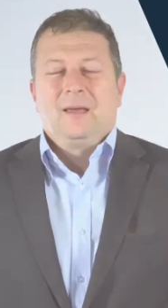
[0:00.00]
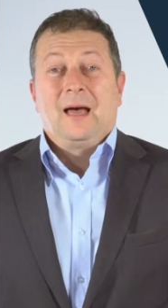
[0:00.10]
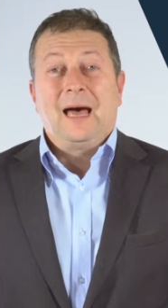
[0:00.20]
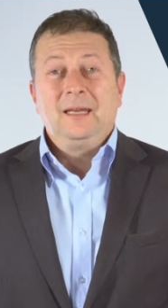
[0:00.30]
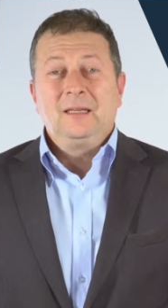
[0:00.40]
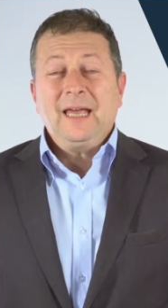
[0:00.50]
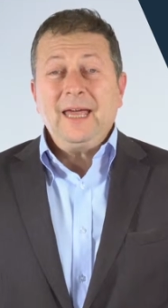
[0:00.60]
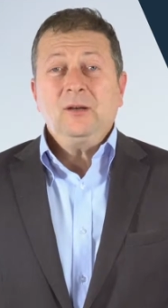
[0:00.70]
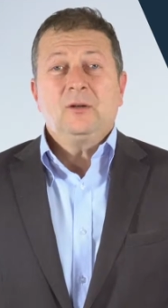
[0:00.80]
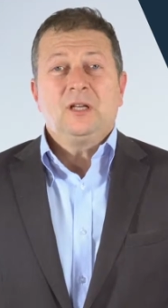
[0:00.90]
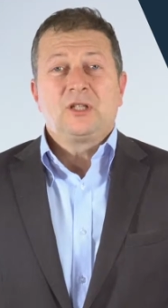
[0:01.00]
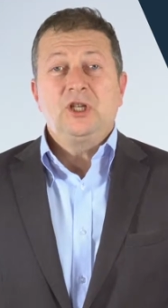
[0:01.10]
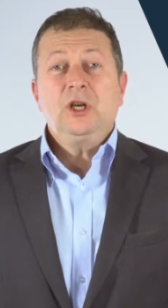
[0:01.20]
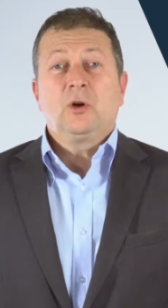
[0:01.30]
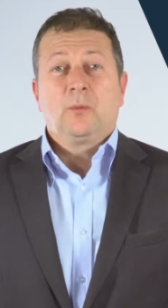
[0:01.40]
Within the food
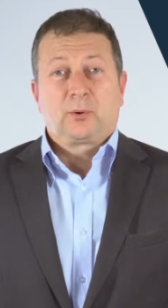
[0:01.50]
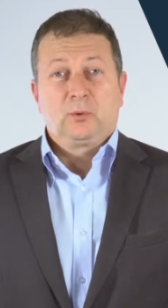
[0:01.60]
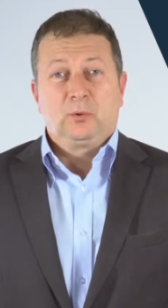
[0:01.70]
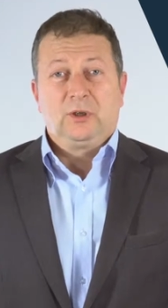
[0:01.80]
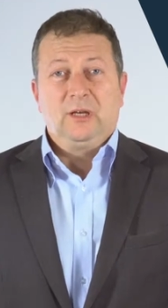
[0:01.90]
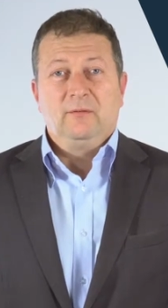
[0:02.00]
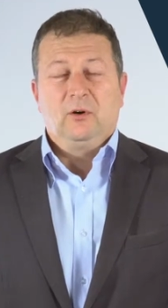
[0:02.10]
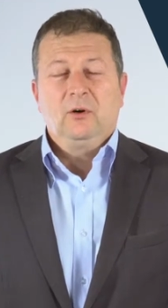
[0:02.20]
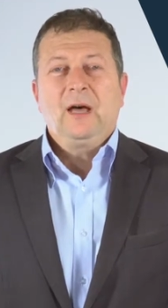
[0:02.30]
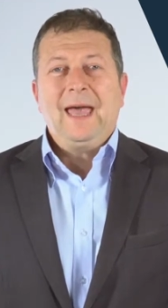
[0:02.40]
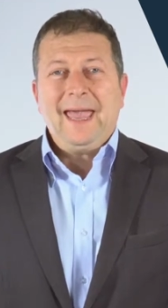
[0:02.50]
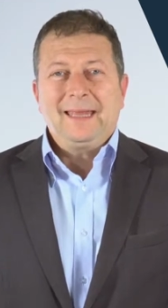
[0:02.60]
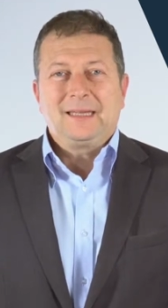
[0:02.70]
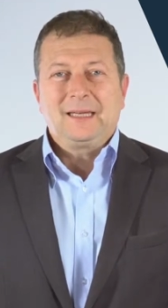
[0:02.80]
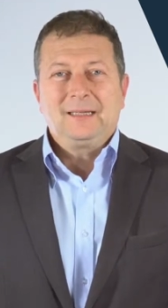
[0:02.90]
industry packaging and
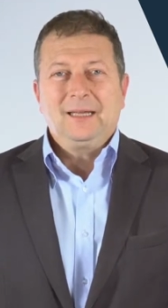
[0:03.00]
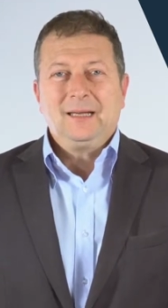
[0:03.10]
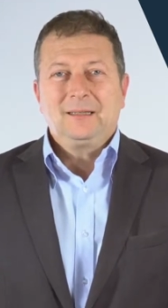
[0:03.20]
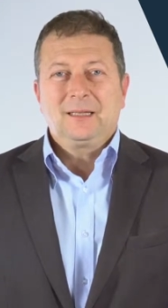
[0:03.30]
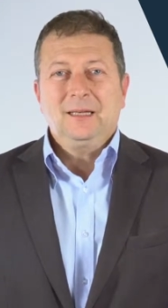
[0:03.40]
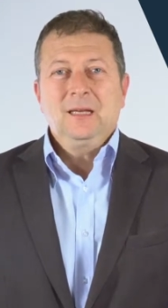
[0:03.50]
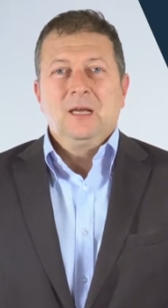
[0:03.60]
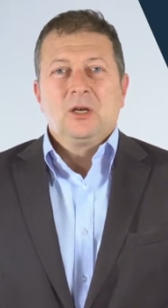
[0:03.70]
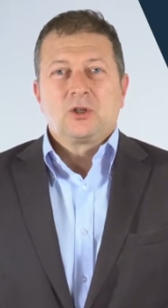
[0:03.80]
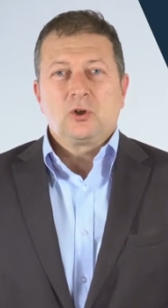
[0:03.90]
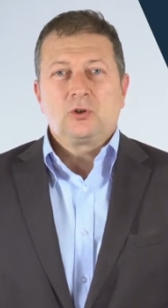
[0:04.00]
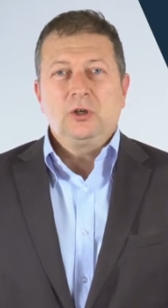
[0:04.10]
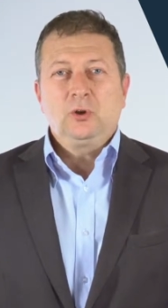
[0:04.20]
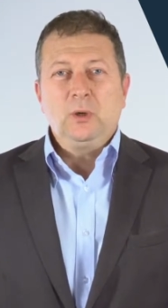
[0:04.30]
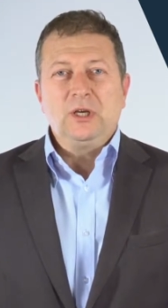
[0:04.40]
production cycle,
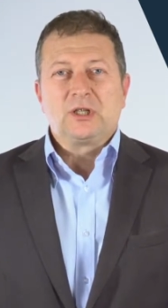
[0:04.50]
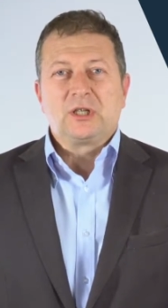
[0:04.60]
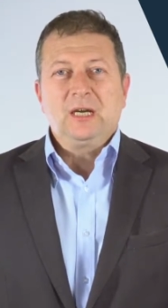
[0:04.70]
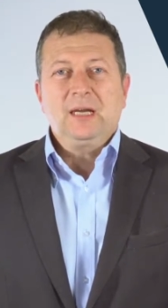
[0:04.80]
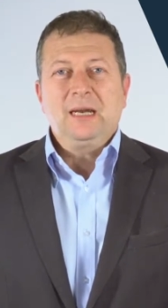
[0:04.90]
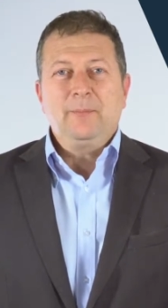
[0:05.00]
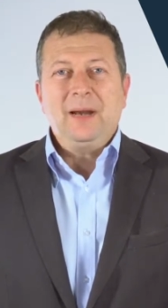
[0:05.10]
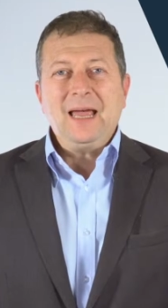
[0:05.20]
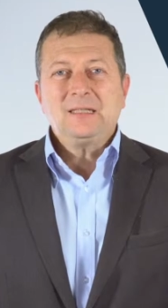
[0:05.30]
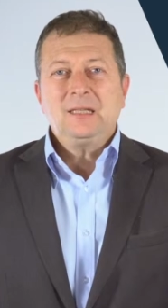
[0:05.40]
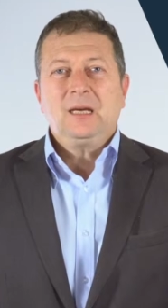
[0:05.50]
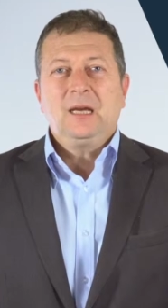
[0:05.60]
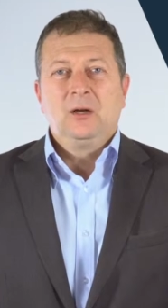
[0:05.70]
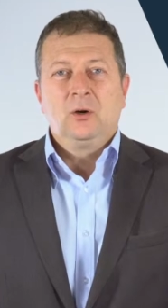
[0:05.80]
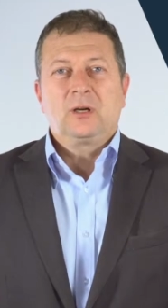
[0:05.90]
Eterdect substitutes
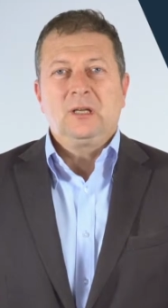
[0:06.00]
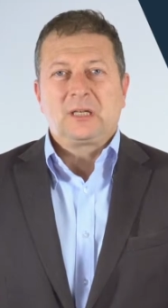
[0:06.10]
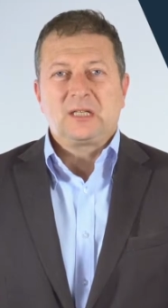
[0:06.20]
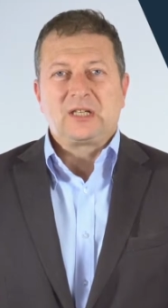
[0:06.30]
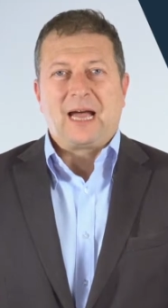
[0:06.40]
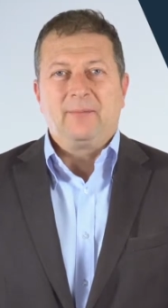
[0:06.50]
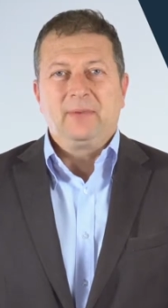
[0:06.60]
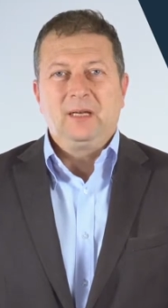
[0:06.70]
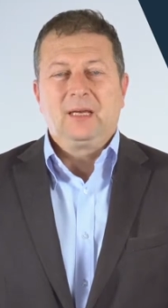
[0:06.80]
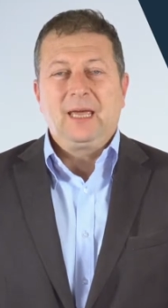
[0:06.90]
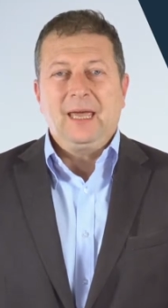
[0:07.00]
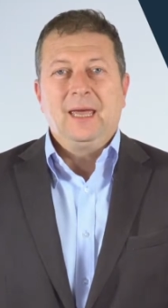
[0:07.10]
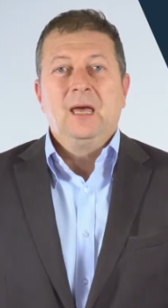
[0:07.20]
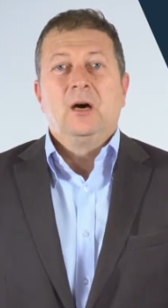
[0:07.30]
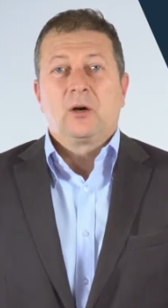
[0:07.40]
plastics not traceable by metal
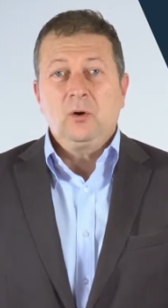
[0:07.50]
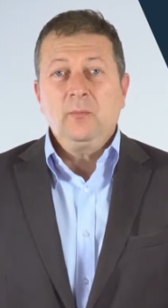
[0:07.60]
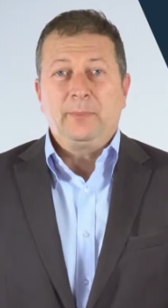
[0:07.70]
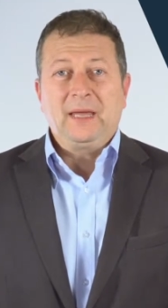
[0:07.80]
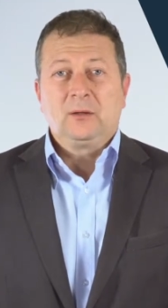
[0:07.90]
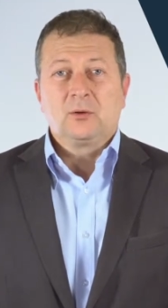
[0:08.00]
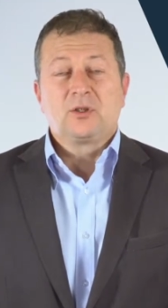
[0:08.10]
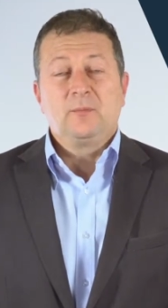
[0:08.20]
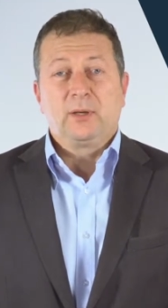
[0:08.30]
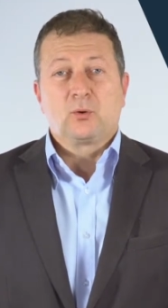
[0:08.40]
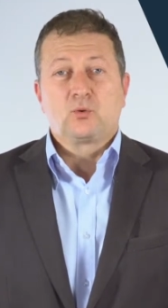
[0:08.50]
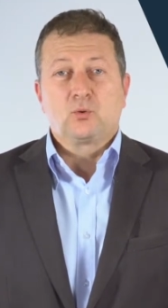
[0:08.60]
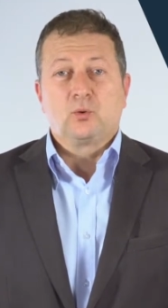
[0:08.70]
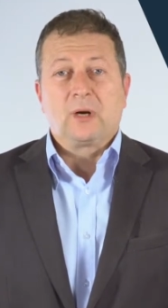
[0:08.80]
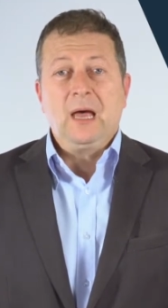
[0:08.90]
detectors, which if they
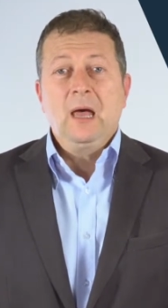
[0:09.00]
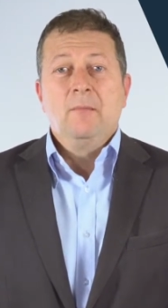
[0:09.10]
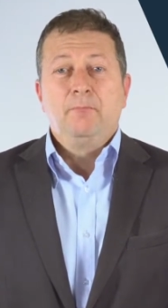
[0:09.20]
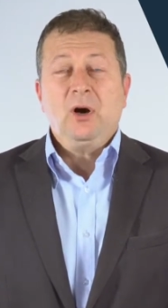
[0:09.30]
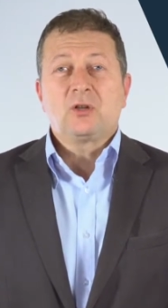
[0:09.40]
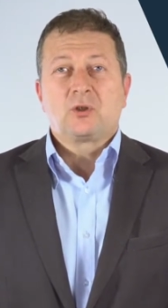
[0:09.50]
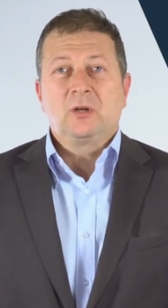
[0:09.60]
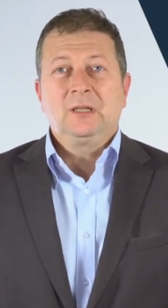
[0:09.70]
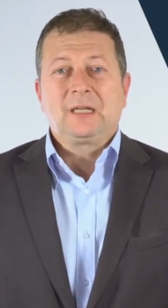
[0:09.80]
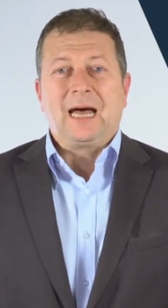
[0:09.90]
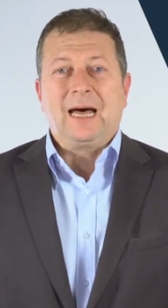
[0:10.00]
accidentally break, may